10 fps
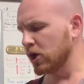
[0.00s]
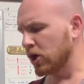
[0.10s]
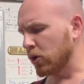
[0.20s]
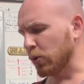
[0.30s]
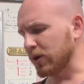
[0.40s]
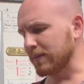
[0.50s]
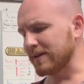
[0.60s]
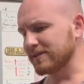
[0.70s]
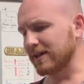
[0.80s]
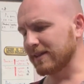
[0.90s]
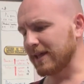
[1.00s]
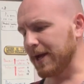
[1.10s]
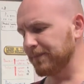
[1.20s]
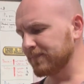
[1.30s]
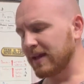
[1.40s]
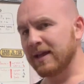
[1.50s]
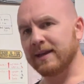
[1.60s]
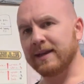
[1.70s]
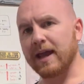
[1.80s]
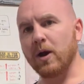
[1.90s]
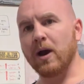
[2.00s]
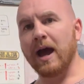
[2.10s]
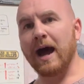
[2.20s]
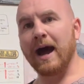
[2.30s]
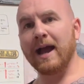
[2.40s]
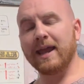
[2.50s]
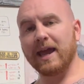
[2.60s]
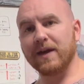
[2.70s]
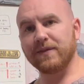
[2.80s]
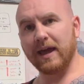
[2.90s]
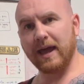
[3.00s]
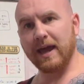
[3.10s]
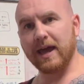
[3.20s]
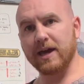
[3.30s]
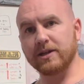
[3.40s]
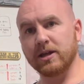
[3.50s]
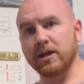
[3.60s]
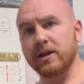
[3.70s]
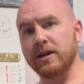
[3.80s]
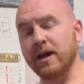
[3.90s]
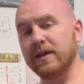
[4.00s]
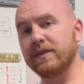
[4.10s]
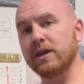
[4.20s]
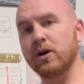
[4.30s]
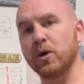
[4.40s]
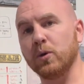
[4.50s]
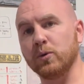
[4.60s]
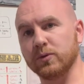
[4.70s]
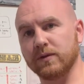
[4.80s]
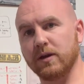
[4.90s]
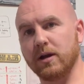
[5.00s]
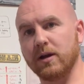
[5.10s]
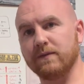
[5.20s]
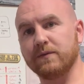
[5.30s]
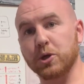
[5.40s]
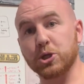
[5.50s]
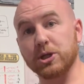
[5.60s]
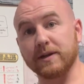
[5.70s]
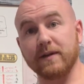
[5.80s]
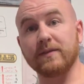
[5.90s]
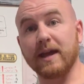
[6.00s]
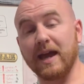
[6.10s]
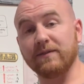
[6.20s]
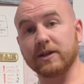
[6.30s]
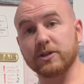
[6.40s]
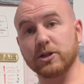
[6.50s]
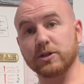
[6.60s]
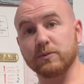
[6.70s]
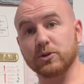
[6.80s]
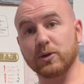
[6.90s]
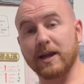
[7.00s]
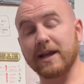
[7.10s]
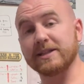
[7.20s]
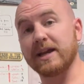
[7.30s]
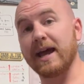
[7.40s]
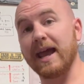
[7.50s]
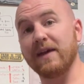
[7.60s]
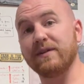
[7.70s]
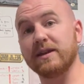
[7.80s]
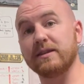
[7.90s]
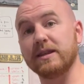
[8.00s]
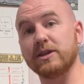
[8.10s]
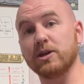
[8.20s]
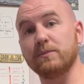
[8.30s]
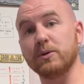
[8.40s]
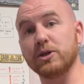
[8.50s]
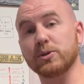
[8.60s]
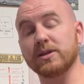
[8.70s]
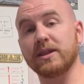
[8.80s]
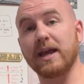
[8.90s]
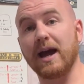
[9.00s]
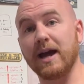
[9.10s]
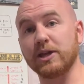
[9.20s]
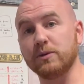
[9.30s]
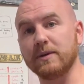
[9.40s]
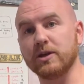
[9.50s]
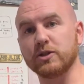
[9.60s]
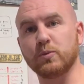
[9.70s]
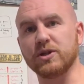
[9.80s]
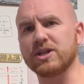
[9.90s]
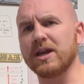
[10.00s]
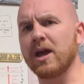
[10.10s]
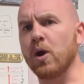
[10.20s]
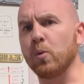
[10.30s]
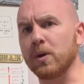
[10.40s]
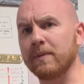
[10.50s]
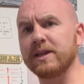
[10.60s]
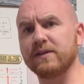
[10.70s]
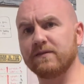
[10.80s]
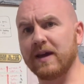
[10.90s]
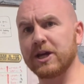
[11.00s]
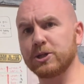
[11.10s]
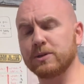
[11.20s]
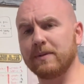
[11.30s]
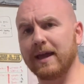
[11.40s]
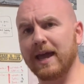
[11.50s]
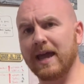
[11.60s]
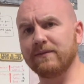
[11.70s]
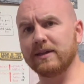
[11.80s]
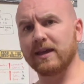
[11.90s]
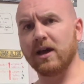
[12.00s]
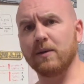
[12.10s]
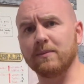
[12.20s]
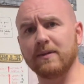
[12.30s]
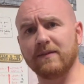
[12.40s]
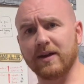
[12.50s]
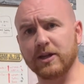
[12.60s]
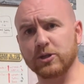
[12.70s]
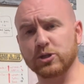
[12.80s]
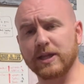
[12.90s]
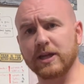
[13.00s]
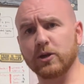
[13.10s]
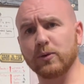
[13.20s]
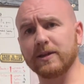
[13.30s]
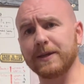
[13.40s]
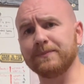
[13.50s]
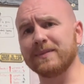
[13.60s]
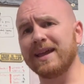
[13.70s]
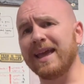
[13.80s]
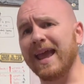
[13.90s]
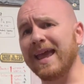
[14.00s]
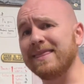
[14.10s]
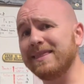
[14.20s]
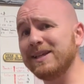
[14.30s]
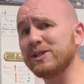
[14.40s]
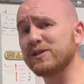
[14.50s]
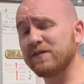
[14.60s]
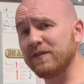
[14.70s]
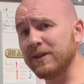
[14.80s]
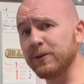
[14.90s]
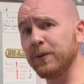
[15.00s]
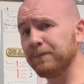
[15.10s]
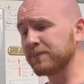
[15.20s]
or anything like that. Now, I have had not the old version of the Havak adjustable Triads. I have had the Kabuki Strength Caillou bells, which were manufactured by Havak, if I understand correctly. And these feel